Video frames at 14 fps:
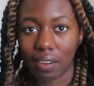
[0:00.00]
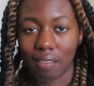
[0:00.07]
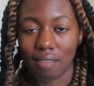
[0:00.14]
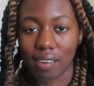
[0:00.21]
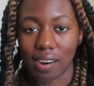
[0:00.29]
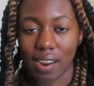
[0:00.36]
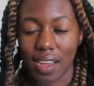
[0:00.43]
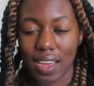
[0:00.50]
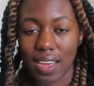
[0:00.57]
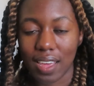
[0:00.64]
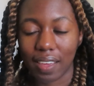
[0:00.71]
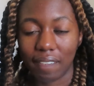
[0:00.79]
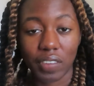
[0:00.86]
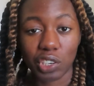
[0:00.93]
or
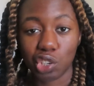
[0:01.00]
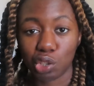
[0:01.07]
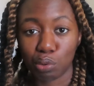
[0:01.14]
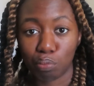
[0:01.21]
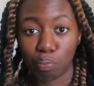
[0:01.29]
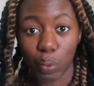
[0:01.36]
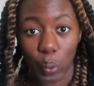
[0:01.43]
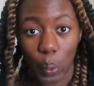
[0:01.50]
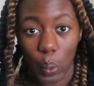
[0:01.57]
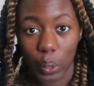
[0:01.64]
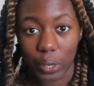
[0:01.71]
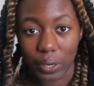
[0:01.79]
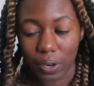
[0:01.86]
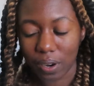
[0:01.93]
a vision
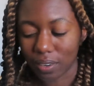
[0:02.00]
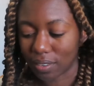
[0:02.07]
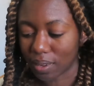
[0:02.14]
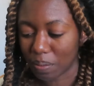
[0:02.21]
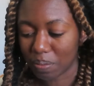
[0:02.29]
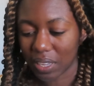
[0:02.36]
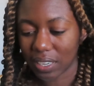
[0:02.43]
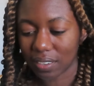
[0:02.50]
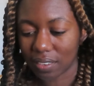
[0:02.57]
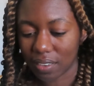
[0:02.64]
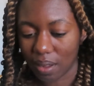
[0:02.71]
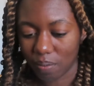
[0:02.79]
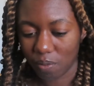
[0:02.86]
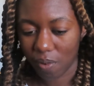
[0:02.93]
board or something
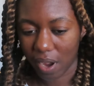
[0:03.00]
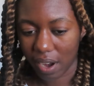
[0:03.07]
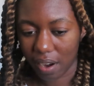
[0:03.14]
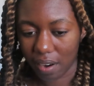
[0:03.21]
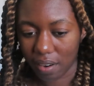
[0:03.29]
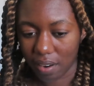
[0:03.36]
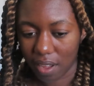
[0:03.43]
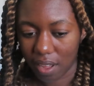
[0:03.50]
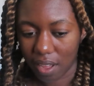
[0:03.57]
somewhere